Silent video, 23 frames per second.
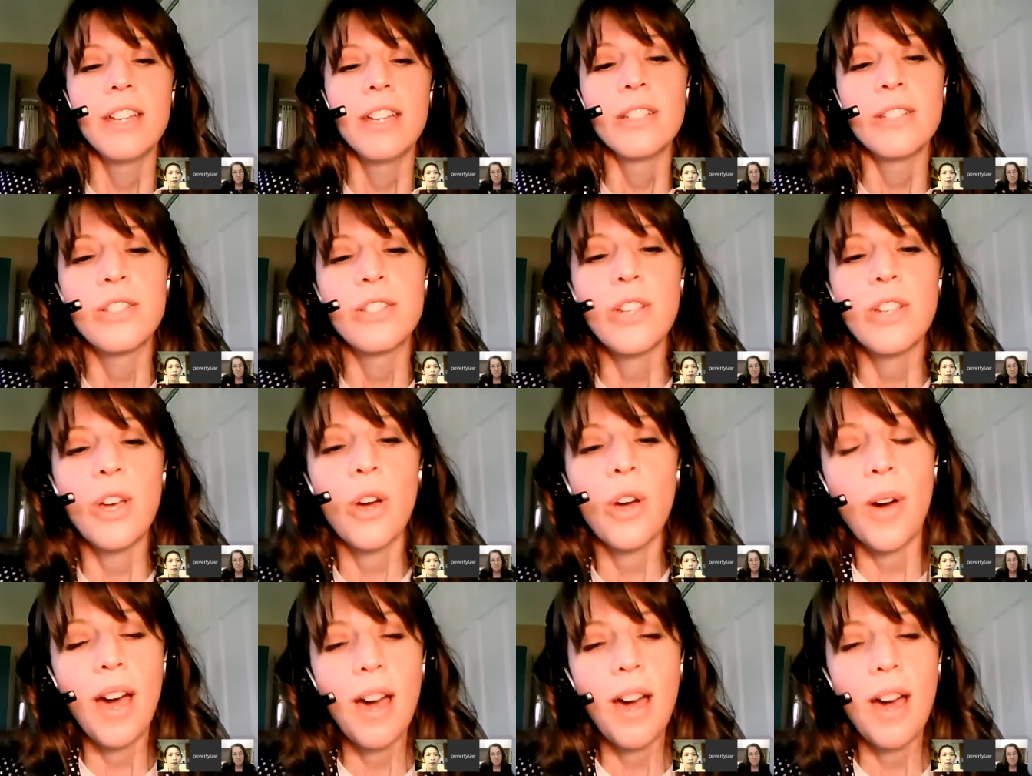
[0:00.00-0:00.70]

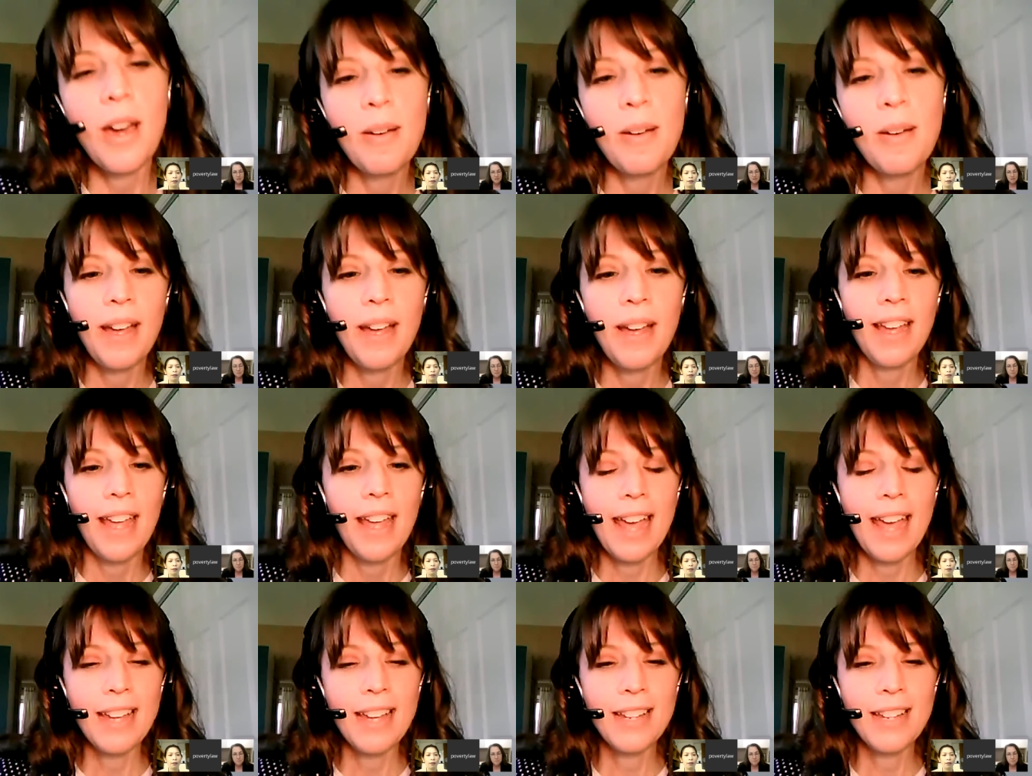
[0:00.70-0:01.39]
So,
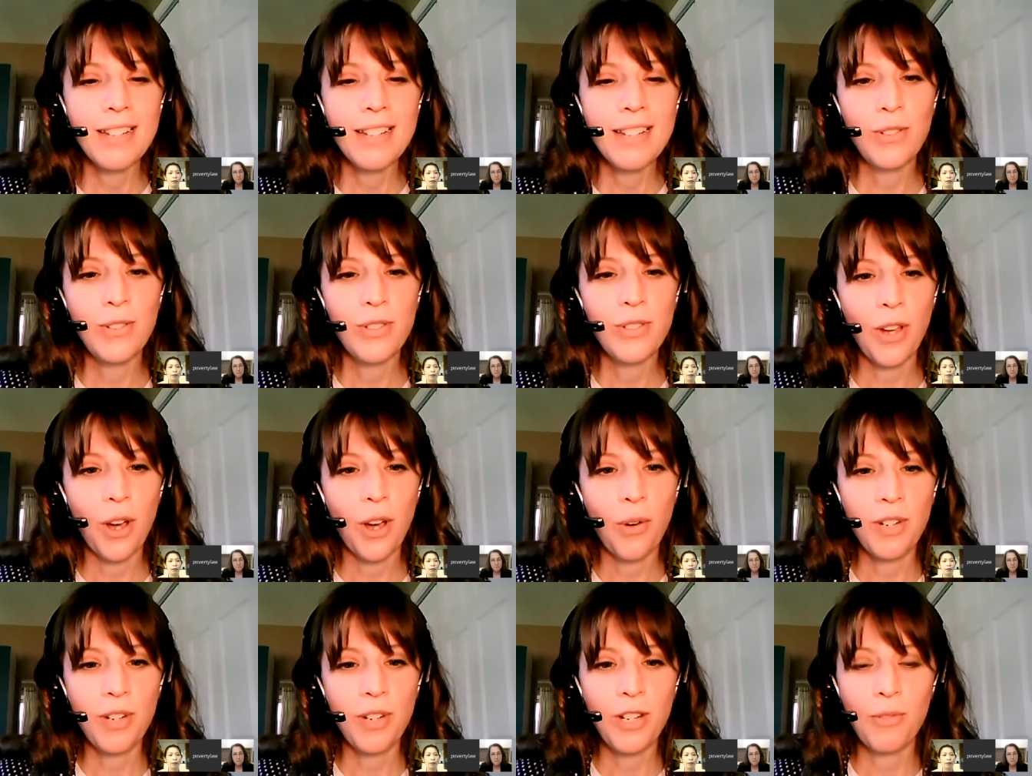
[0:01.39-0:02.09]
as you
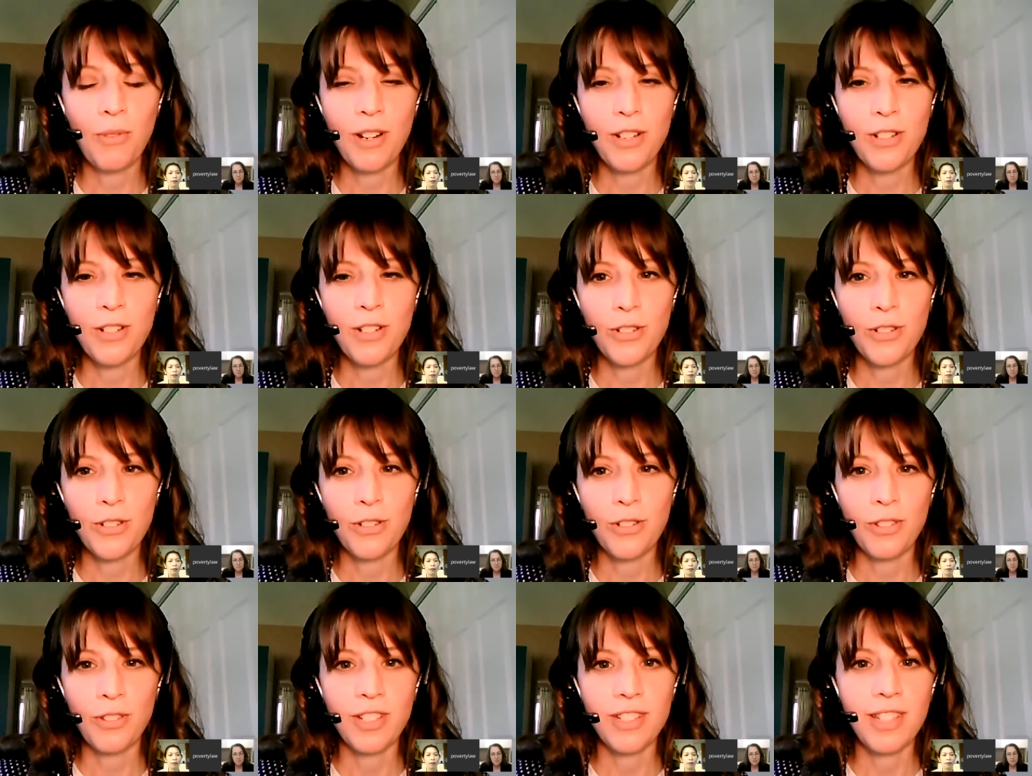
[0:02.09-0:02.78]
saw when you
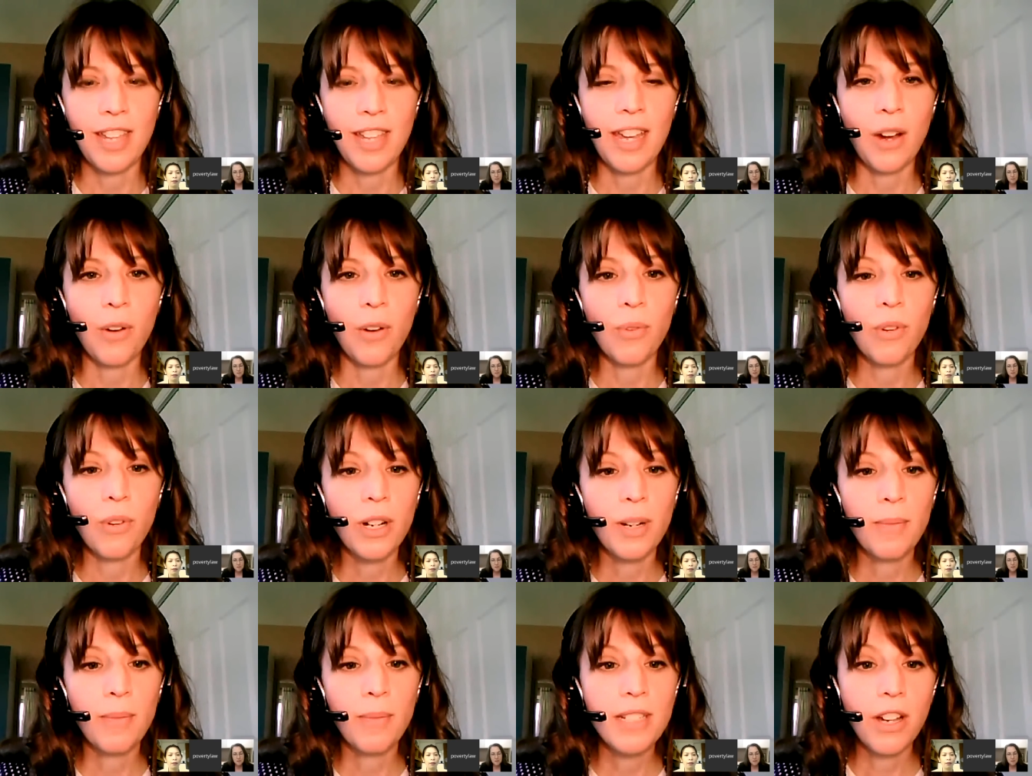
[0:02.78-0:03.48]
registered for this Hangout, we're
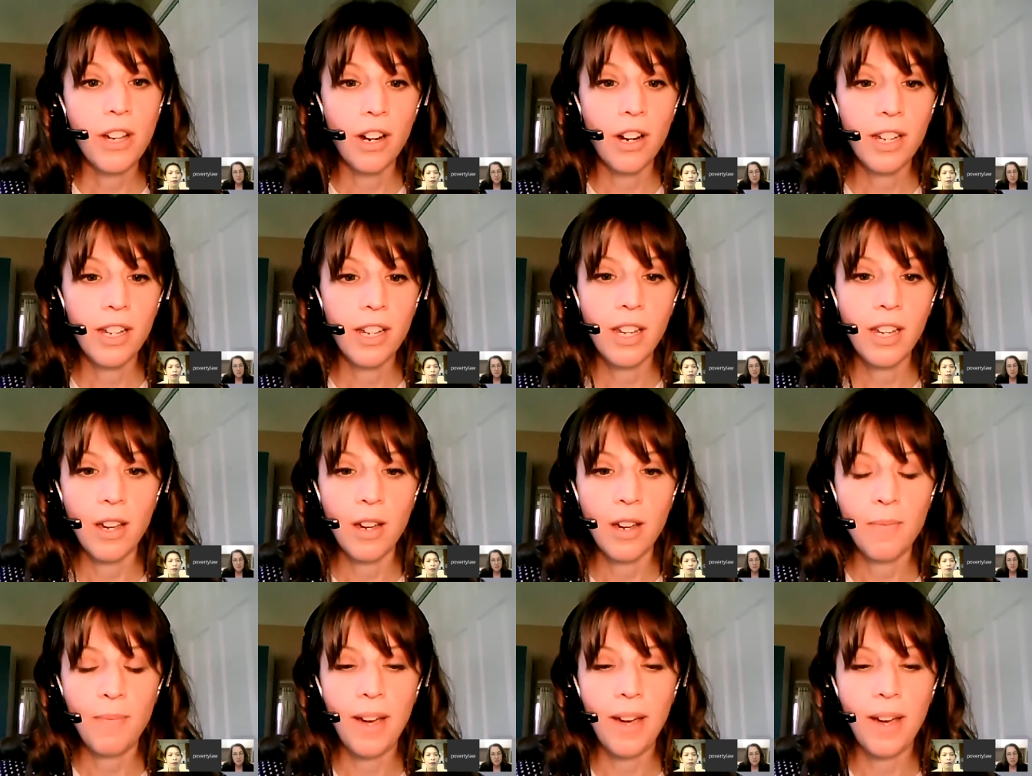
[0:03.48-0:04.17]
going to be
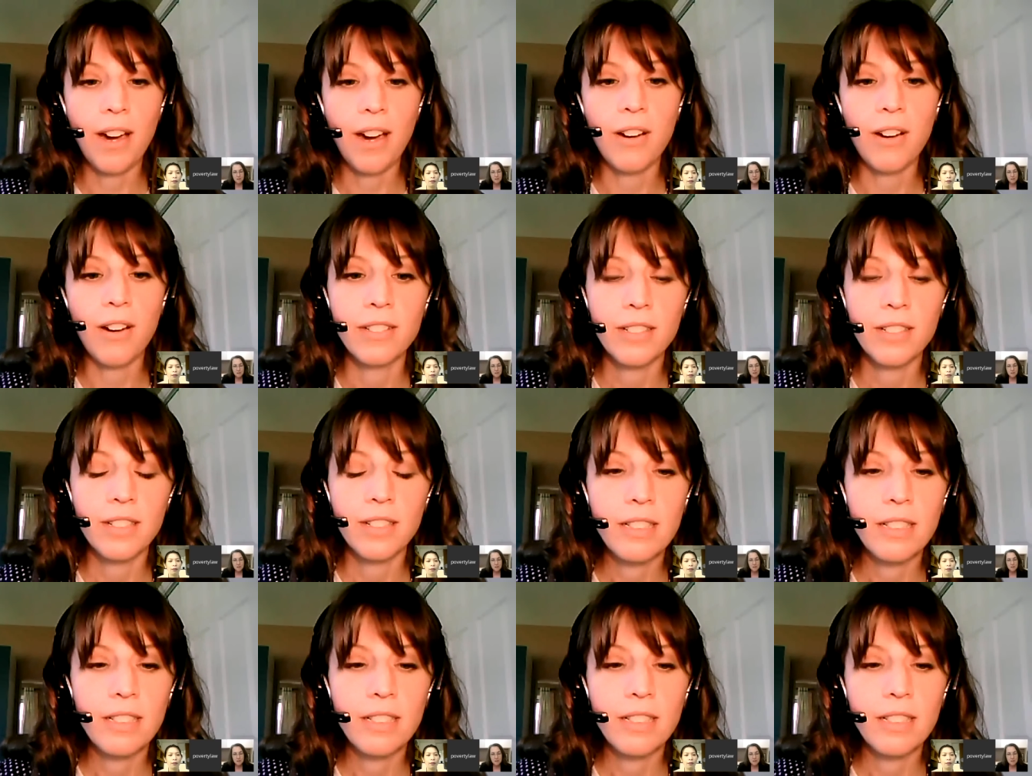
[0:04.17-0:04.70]
talking about